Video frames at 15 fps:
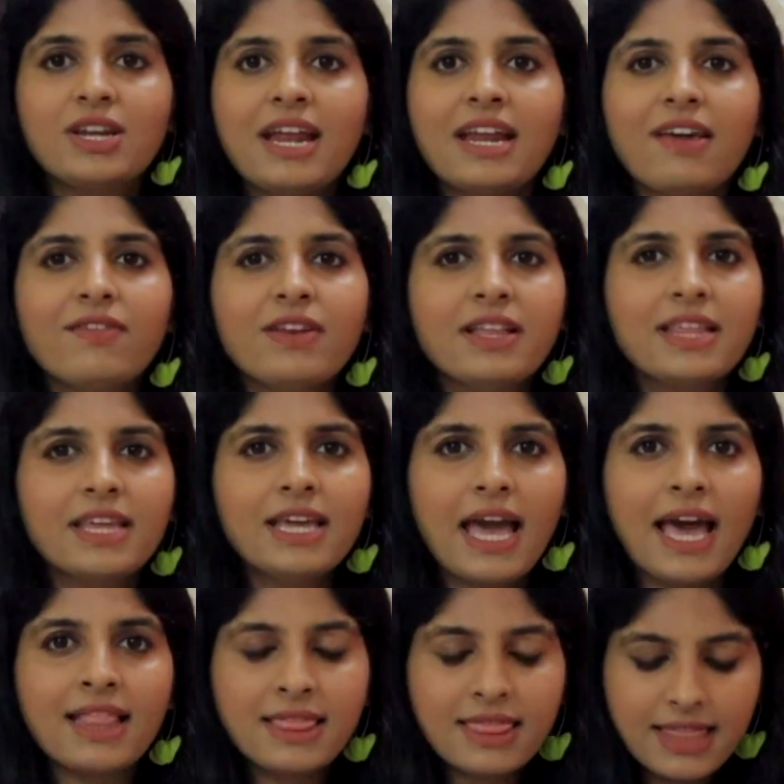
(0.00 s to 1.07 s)
and everything.
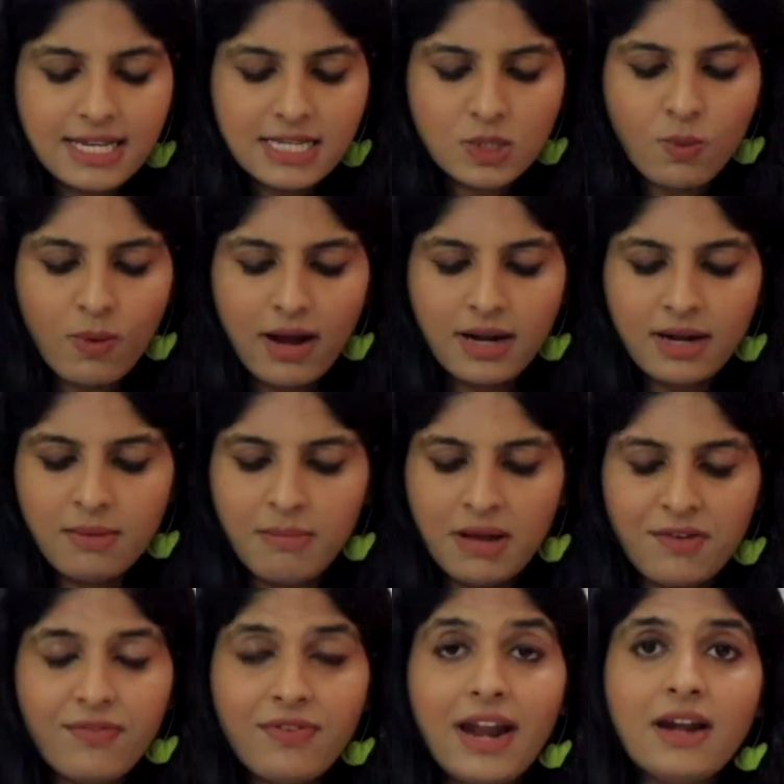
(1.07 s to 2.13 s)
And this one,
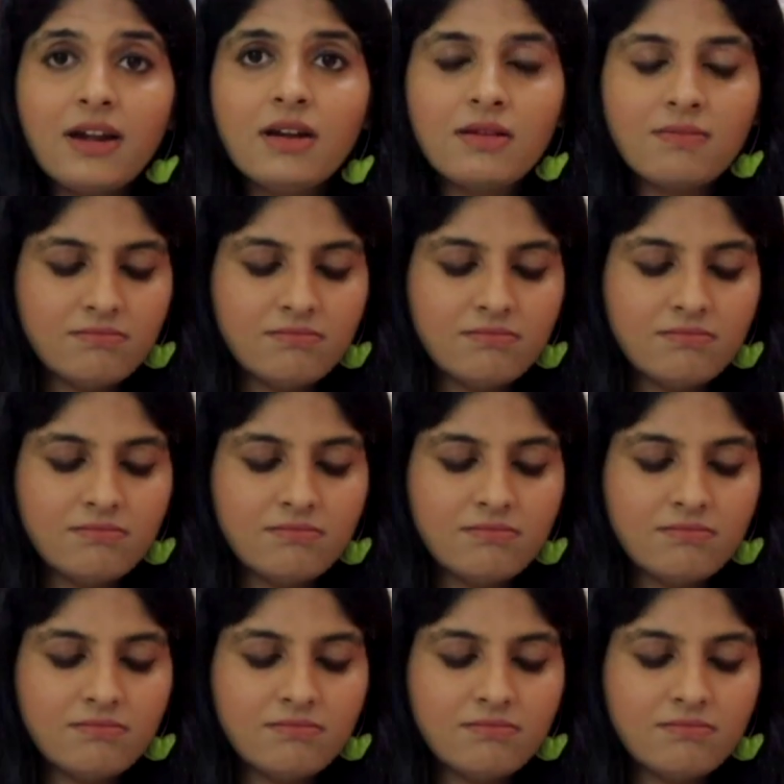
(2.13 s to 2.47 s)
my friend,